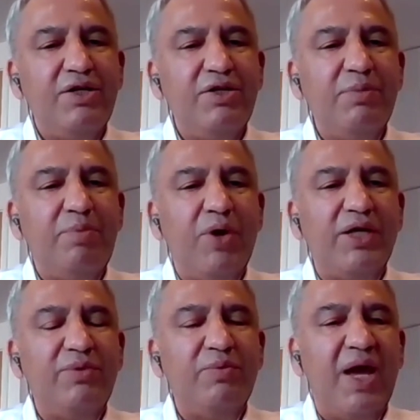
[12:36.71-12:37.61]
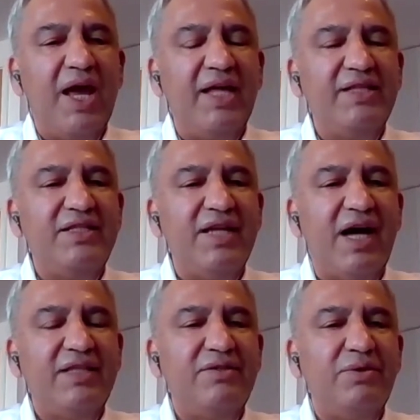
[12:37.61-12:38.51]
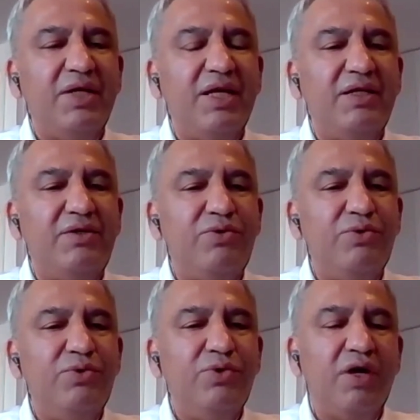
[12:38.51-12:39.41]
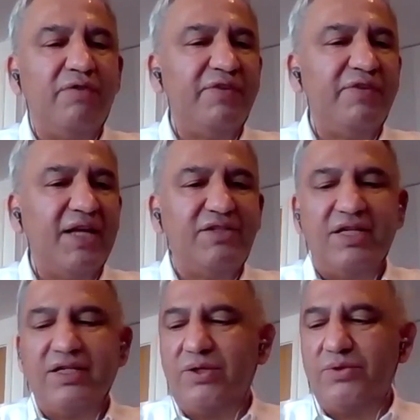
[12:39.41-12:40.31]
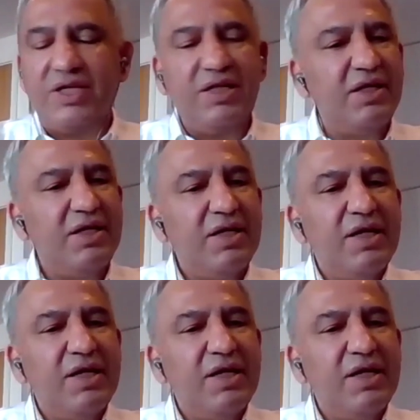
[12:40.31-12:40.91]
To the point where it starts to intrude on financial inclusion.